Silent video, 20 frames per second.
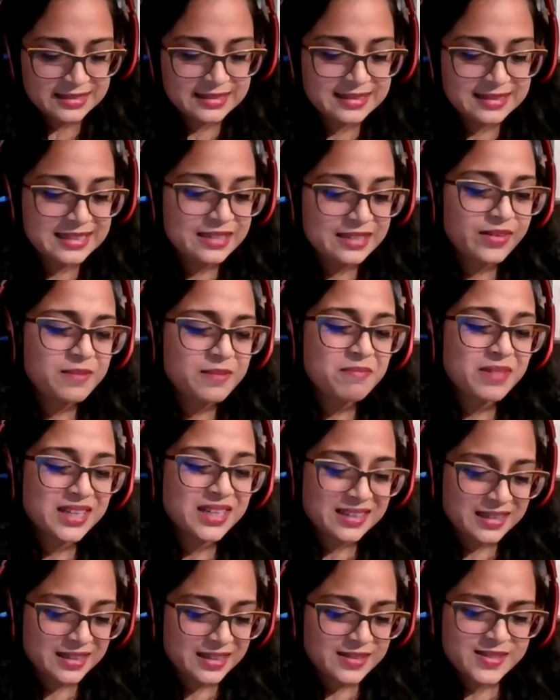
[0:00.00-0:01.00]
And even
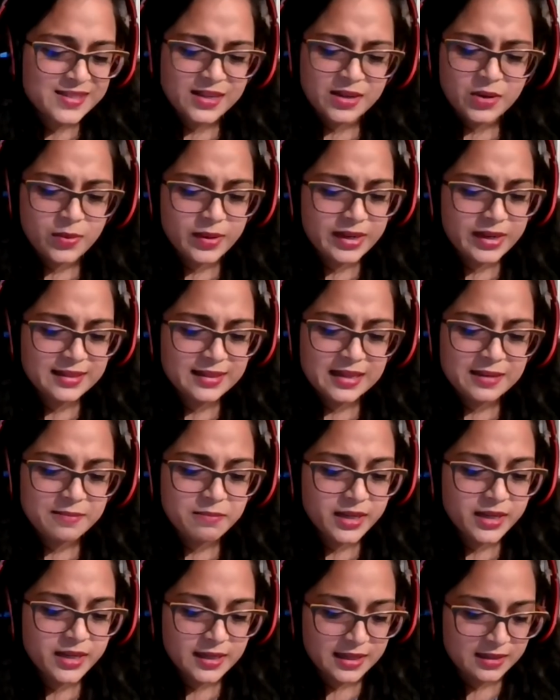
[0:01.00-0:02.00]
money isn't quite like
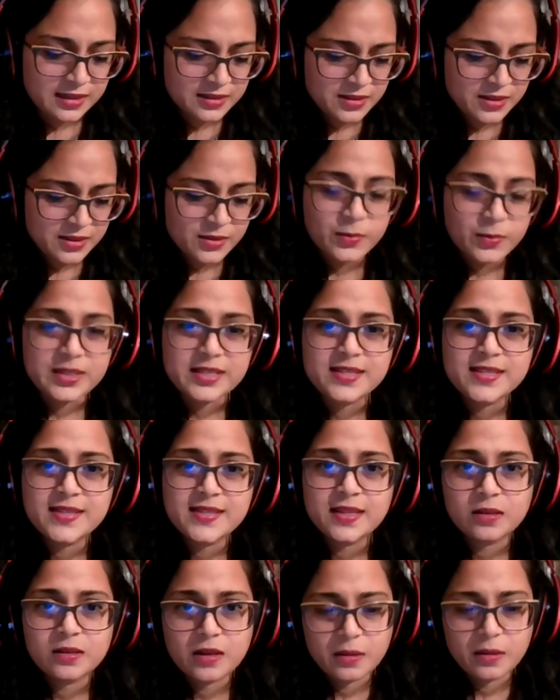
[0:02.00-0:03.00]
money when
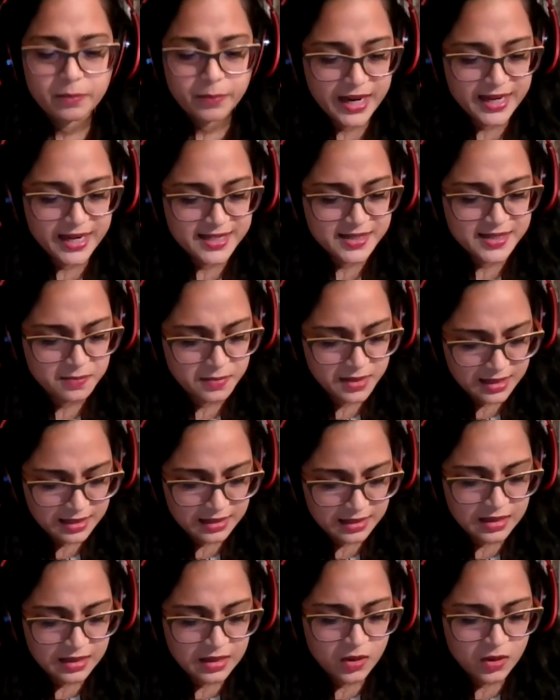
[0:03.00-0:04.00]
silk buys me,